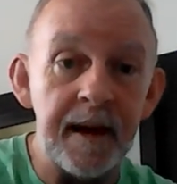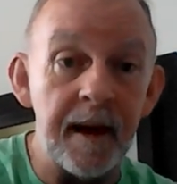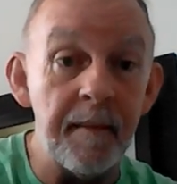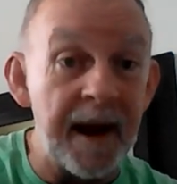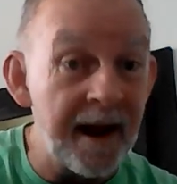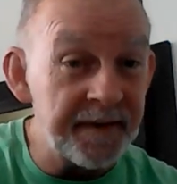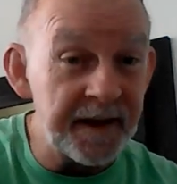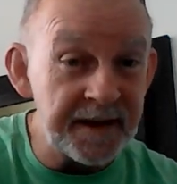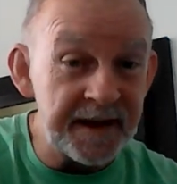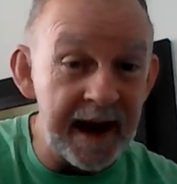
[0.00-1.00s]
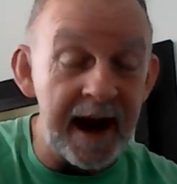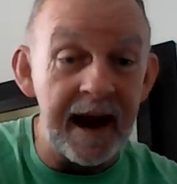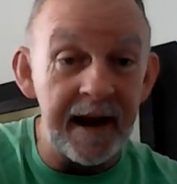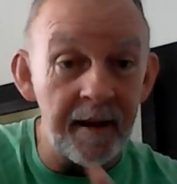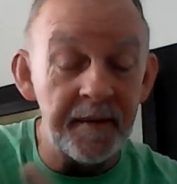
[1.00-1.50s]
about this
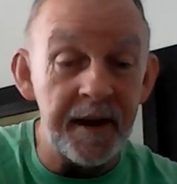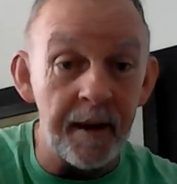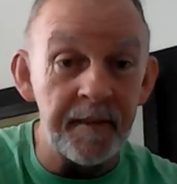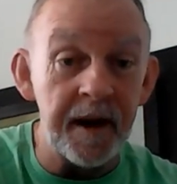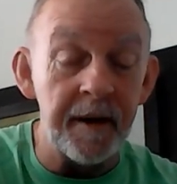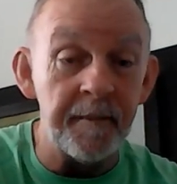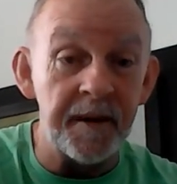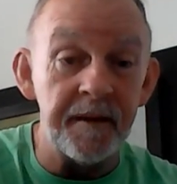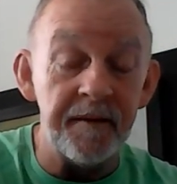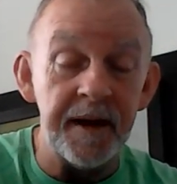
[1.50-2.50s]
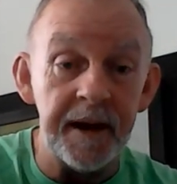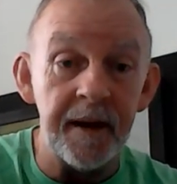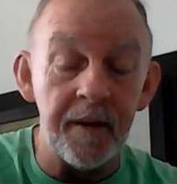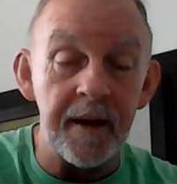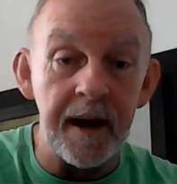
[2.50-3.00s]
guy, and I'm going to put a
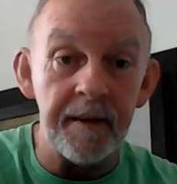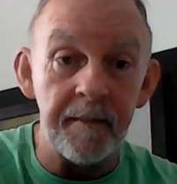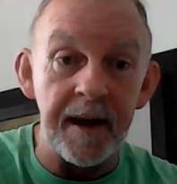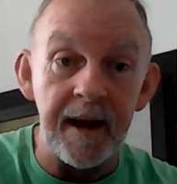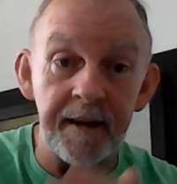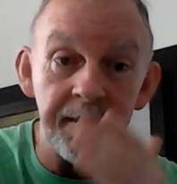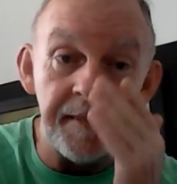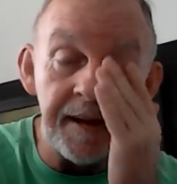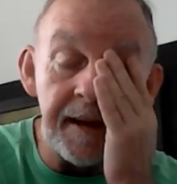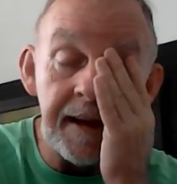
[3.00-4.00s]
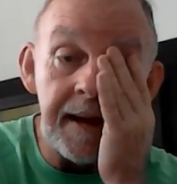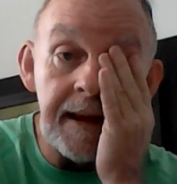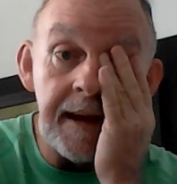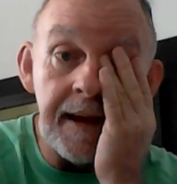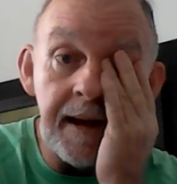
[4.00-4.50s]
video out about him
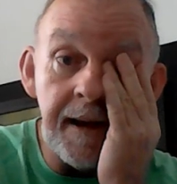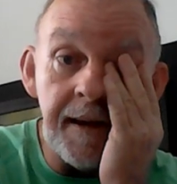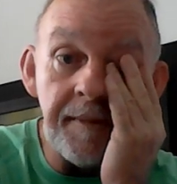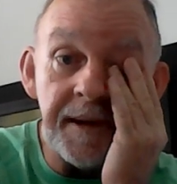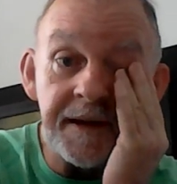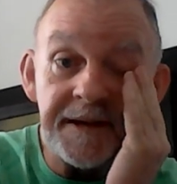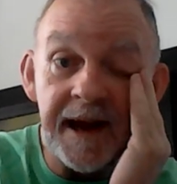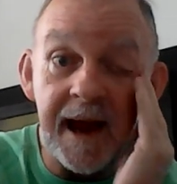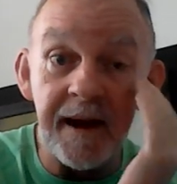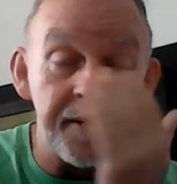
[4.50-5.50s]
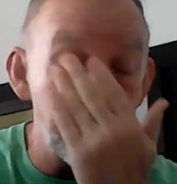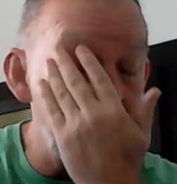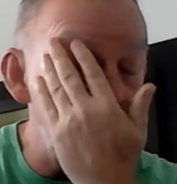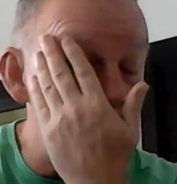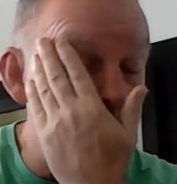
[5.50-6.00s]
because he had a
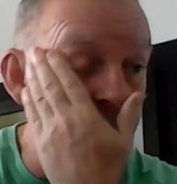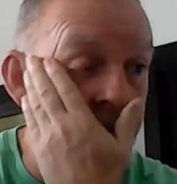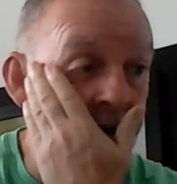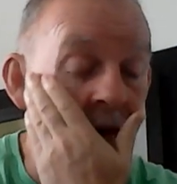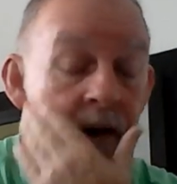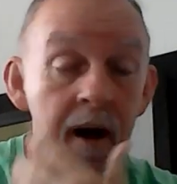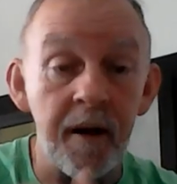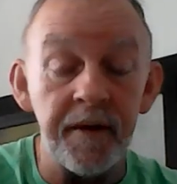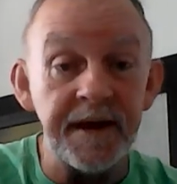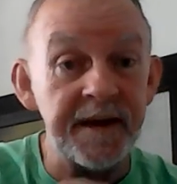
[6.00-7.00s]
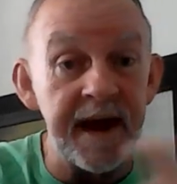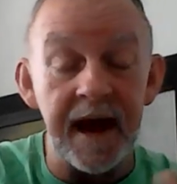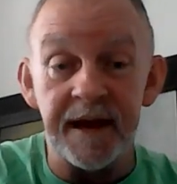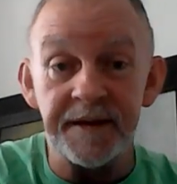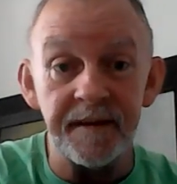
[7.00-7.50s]
great trainer, and all these
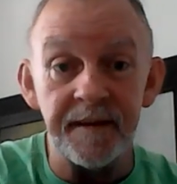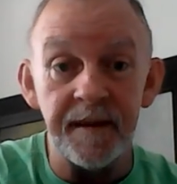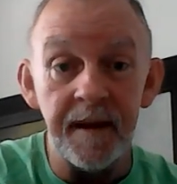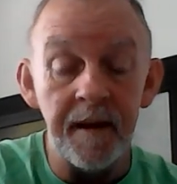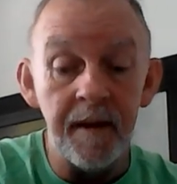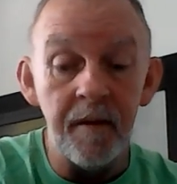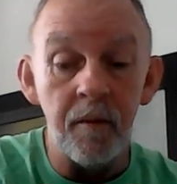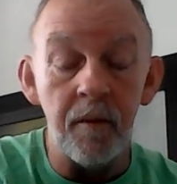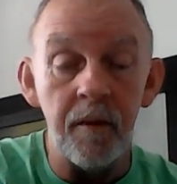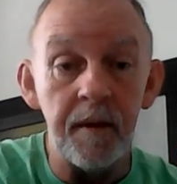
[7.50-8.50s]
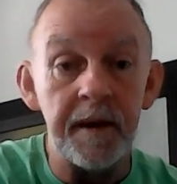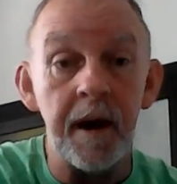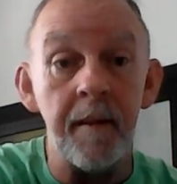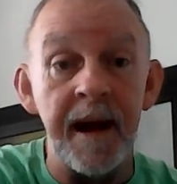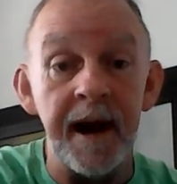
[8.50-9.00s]
guys
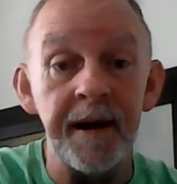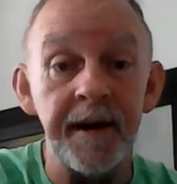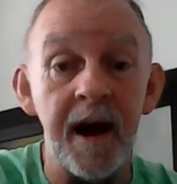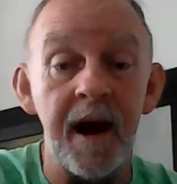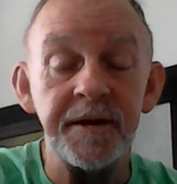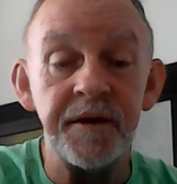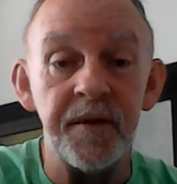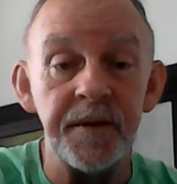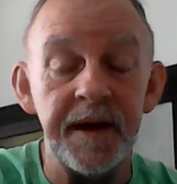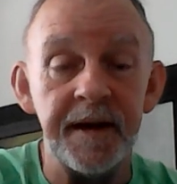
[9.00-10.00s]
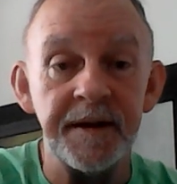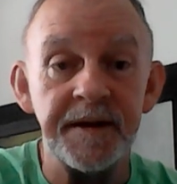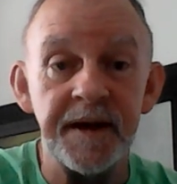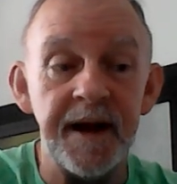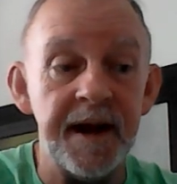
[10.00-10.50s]
come out of Knoxville,
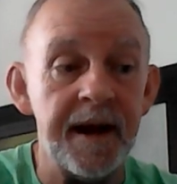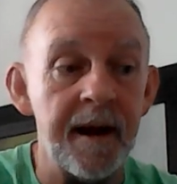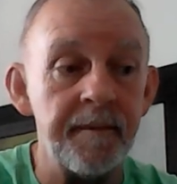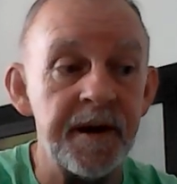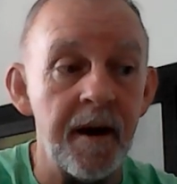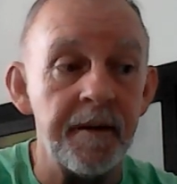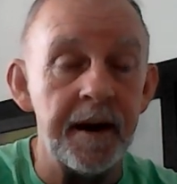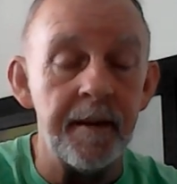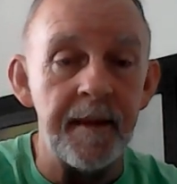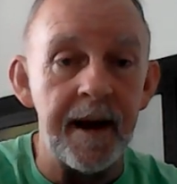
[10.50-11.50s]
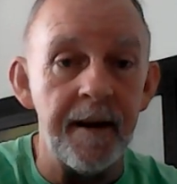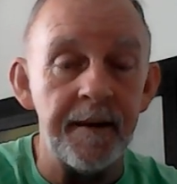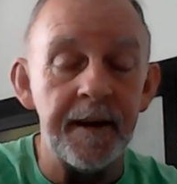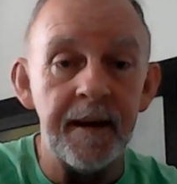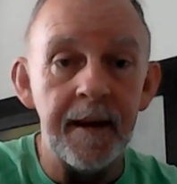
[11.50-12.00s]
Tennessee, and I'm talking
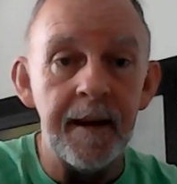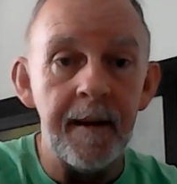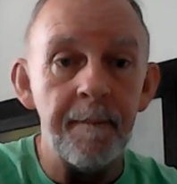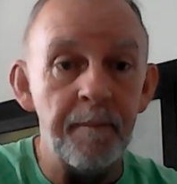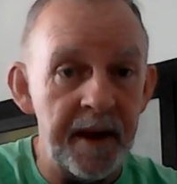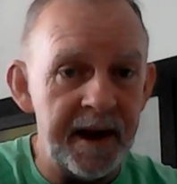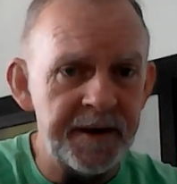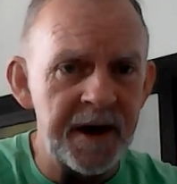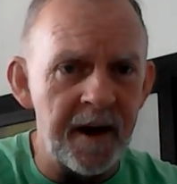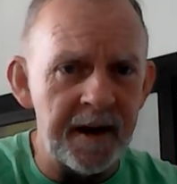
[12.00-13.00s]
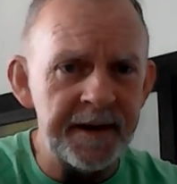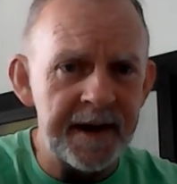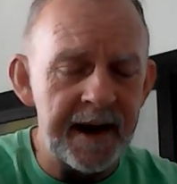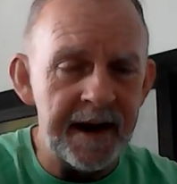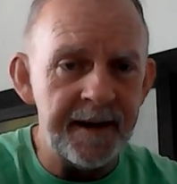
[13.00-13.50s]
about Big John
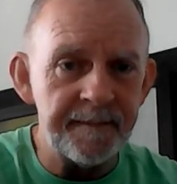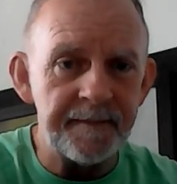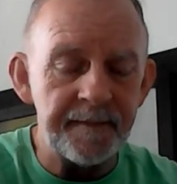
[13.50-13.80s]
Tate.